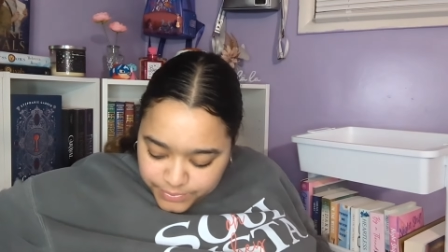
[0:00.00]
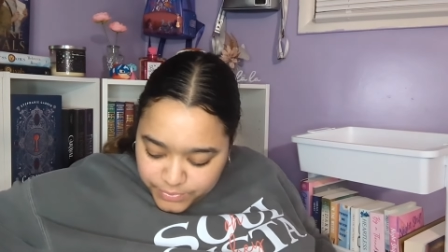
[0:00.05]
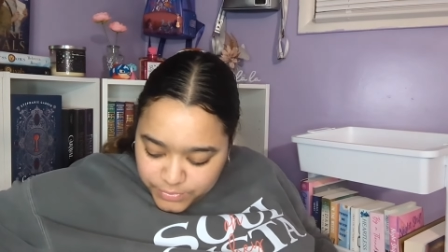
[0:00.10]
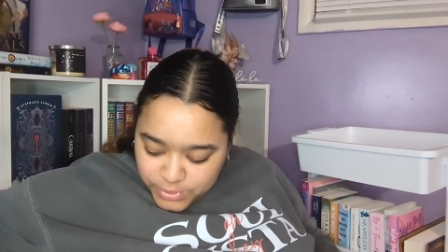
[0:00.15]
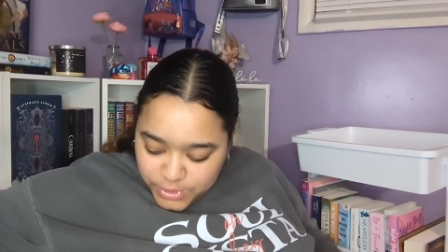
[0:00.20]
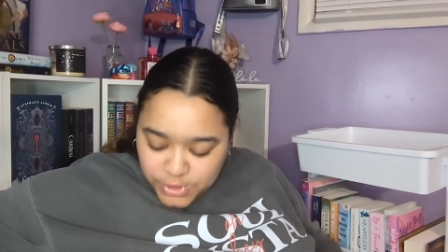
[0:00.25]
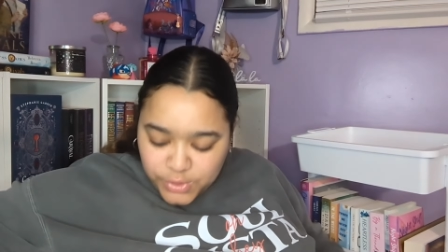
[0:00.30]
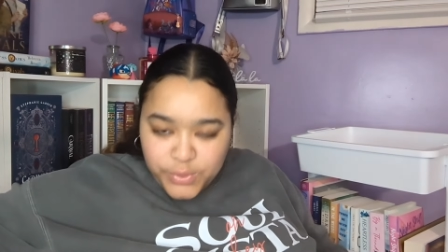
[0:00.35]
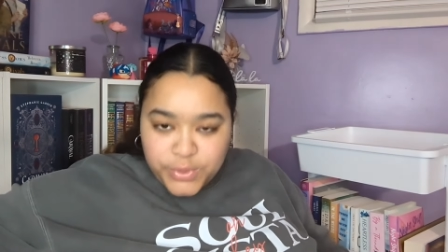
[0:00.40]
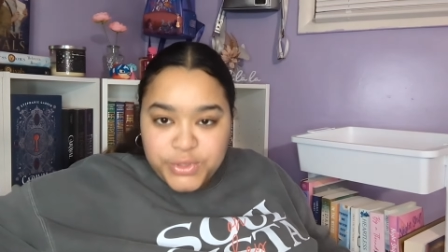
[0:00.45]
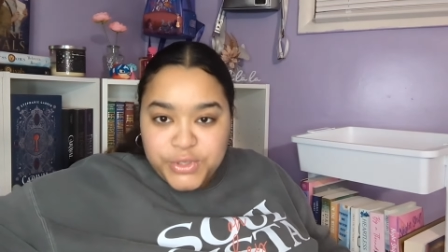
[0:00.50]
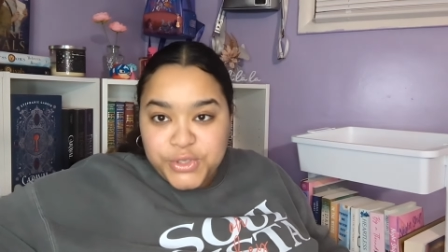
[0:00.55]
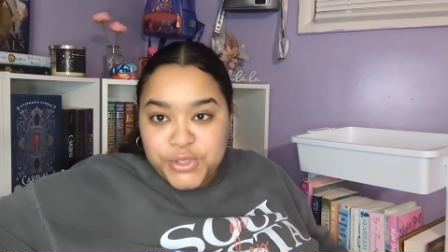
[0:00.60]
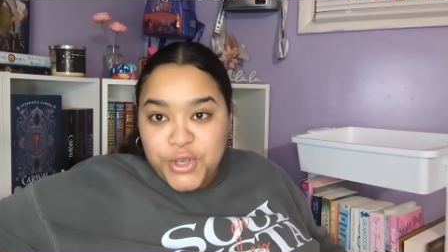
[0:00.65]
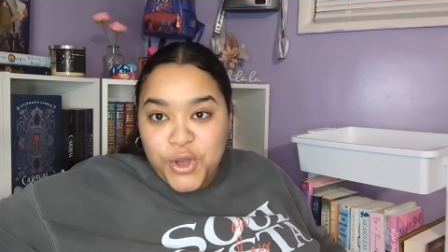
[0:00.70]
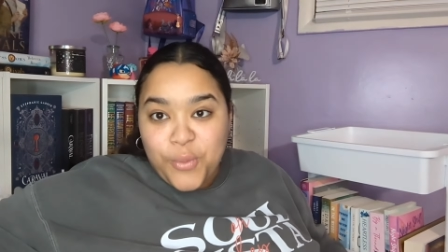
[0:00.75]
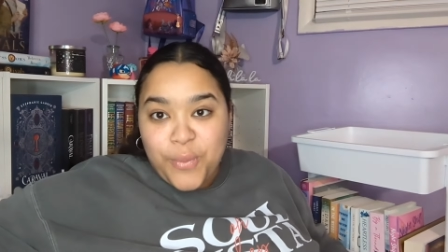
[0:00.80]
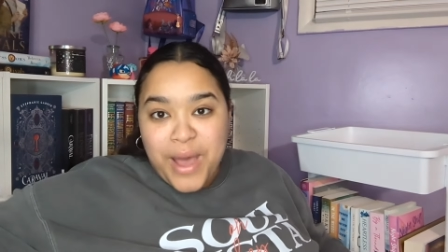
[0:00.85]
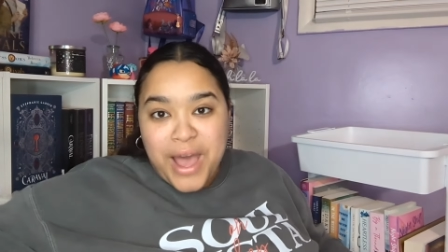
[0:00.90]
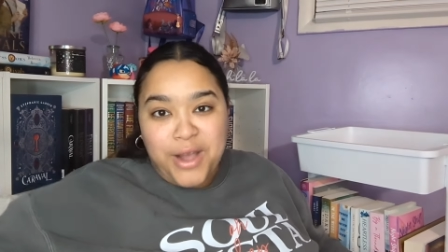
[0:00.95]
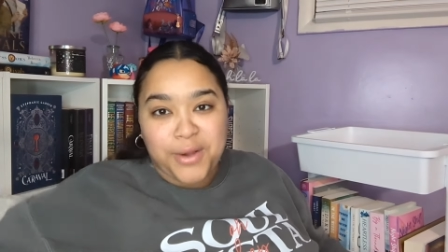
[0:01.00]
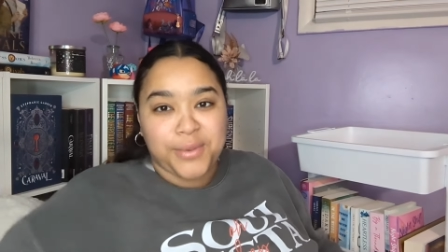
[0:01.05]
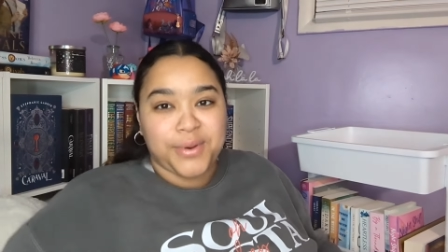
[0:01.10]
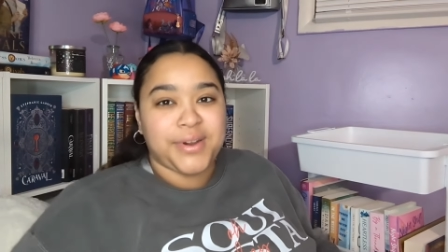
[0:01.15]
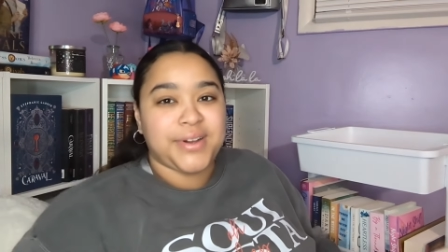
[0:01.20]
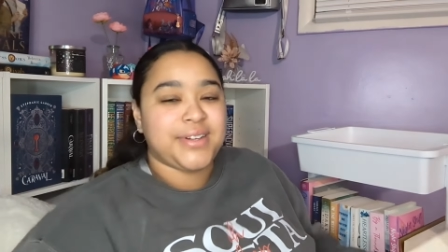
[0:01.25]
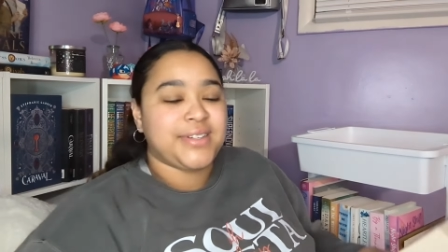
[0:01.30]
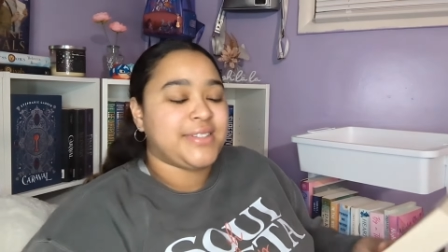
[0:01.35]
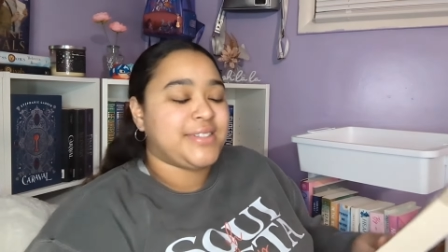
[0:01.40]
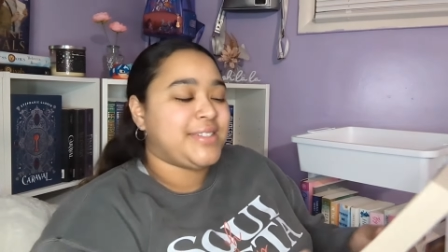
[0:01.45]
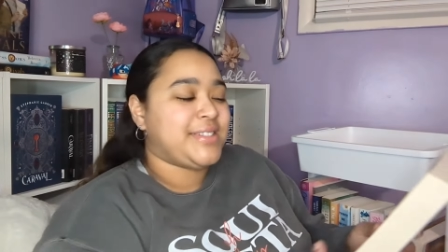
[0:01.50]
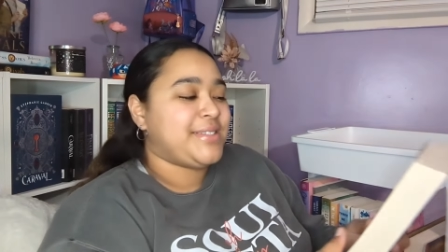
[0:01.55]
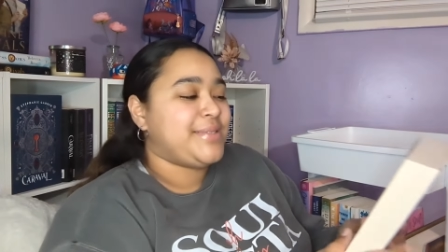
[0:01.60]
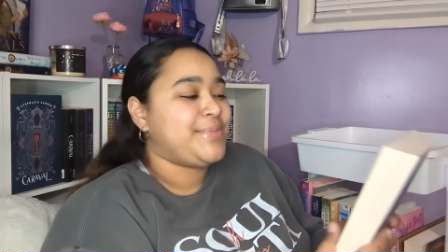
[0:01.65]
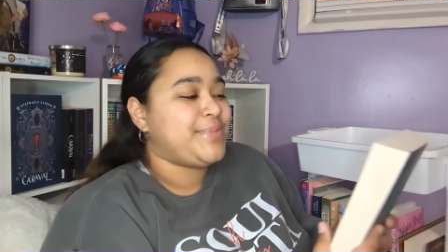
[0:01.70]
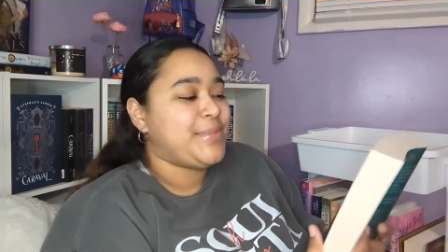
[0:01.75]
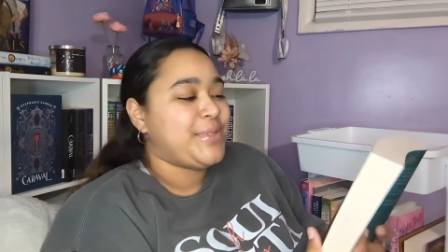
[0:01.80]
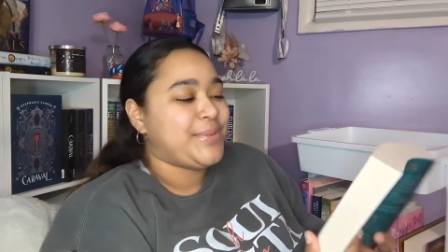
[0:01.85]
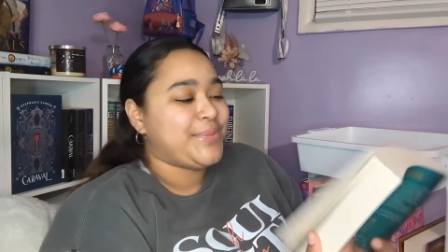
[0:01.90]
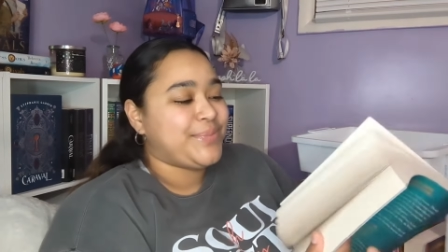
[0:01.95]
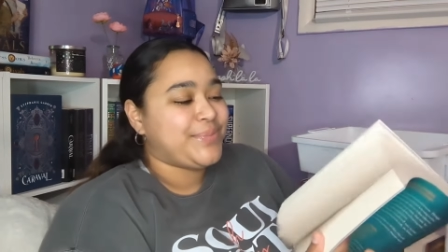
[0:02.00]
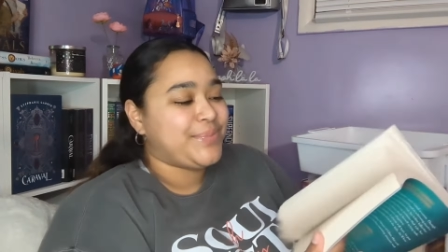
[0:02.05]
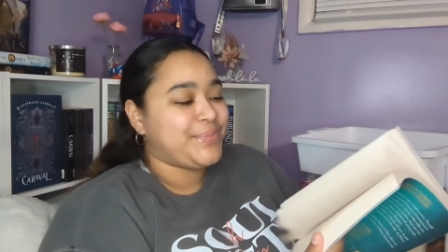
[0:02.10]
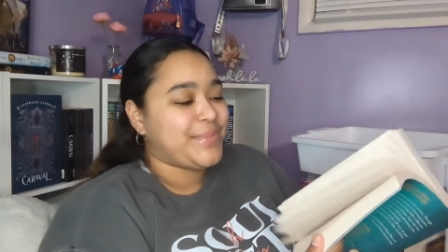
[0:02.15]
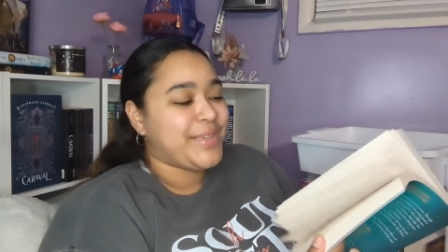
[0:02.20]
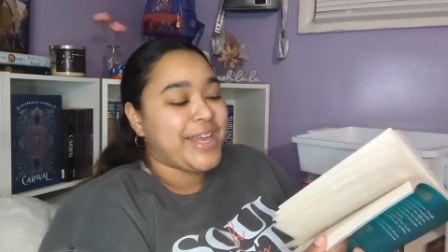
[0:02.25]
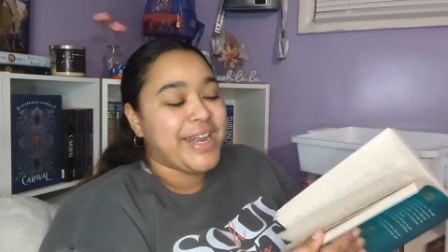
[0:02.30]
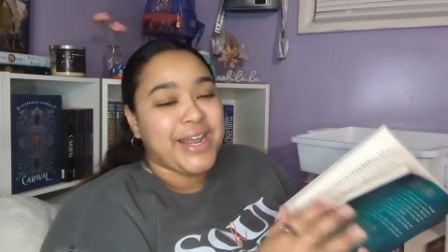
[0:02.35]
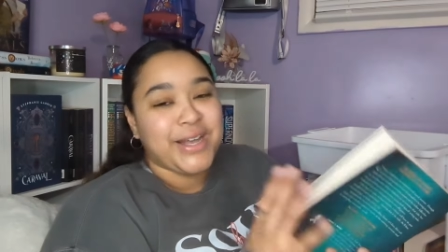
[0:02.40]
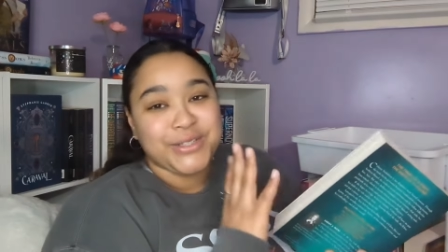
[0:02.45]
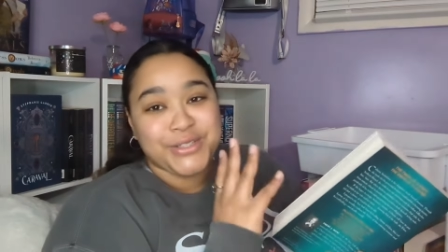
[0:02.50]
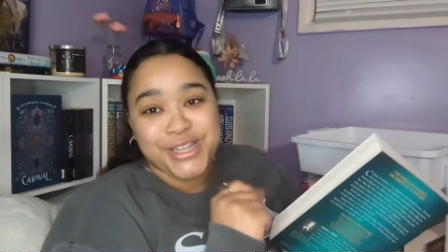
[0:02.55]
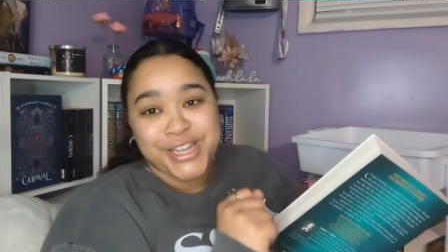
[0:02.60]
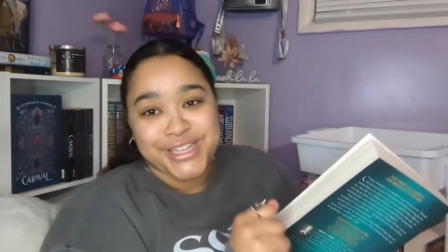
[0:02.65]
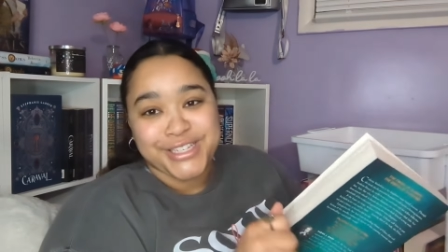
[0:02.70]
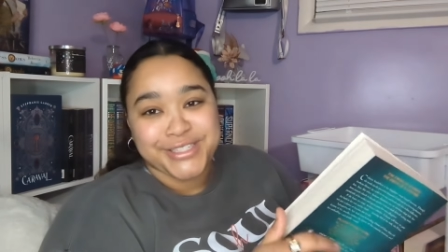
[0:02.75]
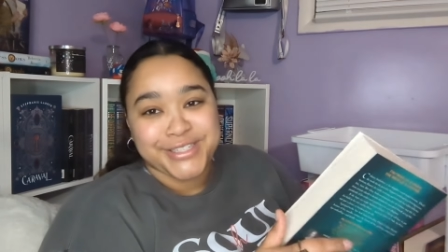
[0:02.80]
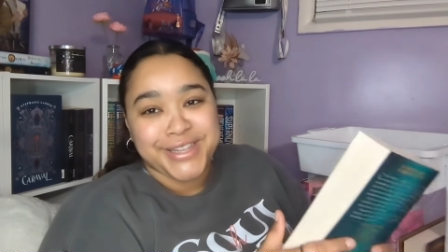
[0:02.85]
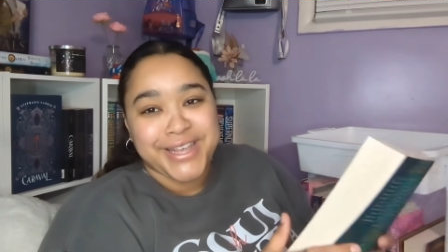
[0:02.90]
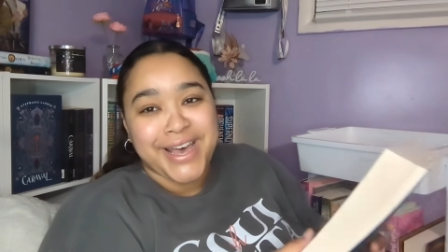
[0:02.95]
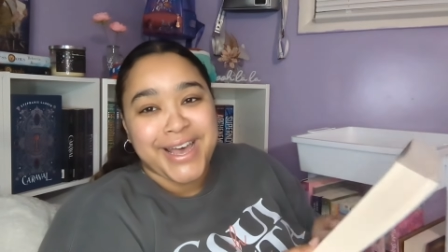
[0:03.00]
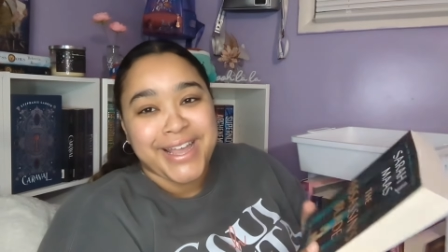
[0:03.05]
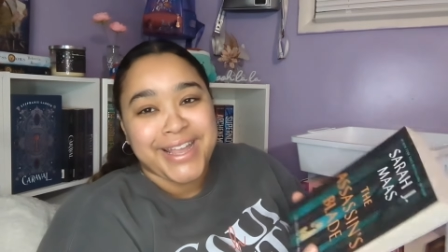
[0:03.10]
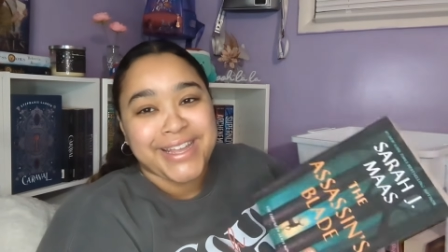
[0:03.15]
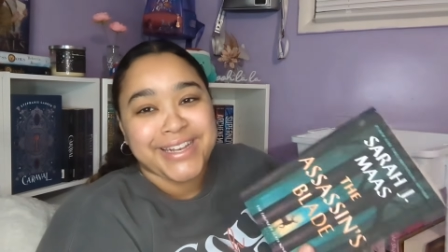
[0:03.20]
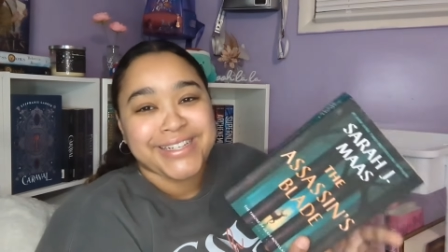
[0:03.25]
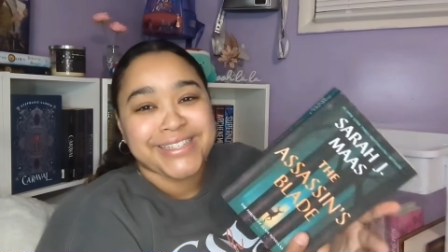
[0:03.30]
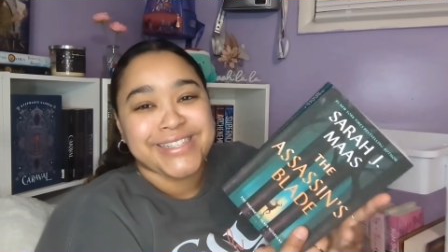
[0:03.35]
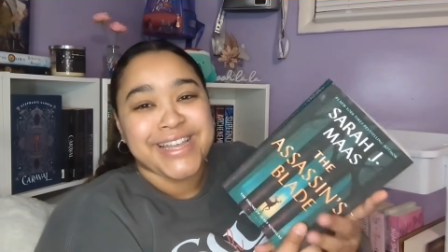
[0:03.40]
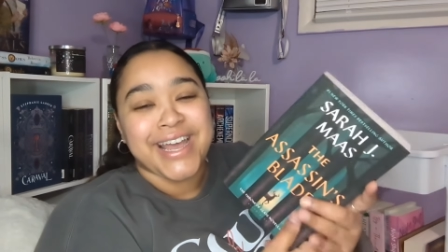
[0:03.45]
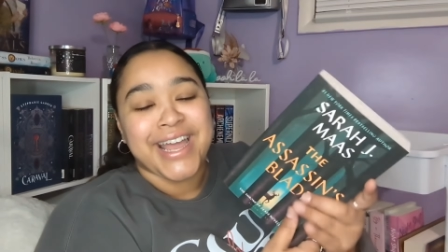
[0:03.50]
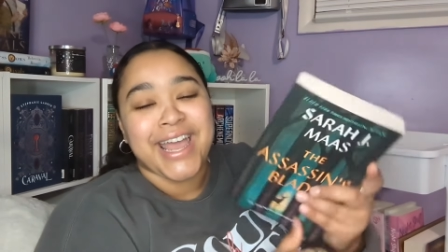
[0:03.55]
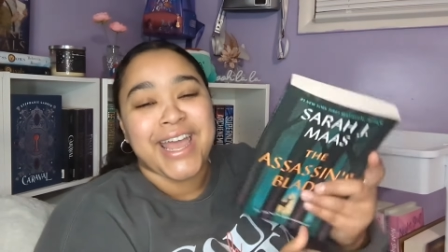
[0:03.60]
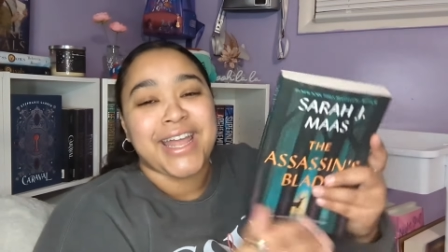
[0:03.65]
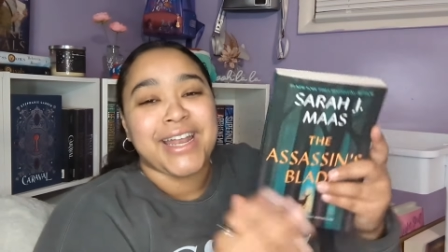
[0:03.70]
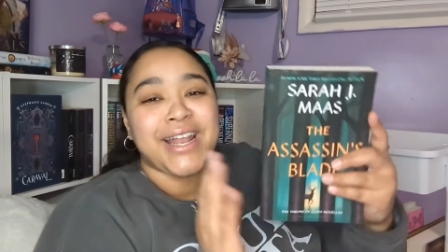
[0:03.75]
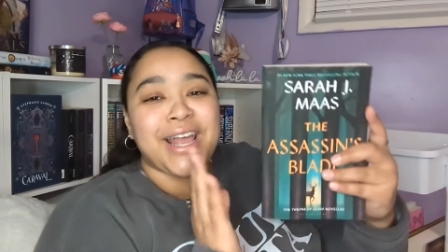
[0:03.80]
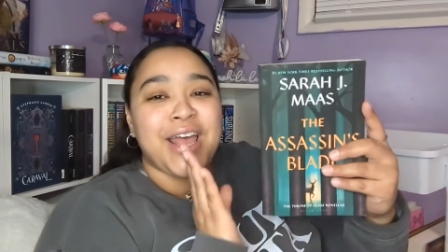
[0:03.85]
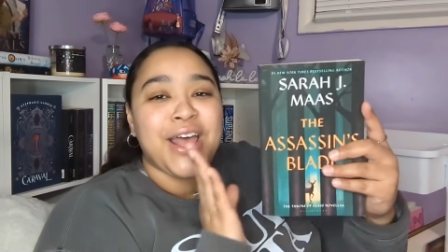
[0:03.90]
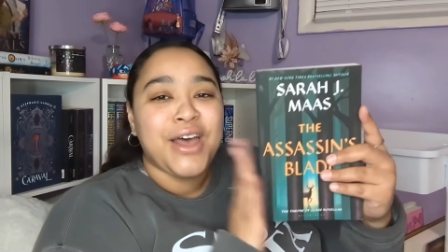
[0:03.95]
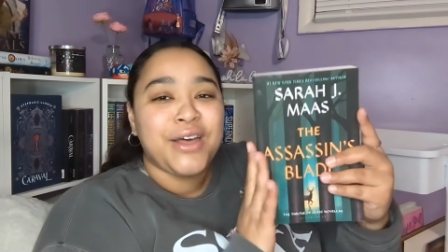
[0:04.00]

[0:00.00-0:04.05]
So we'll just go backwards and I'll change the height in a second.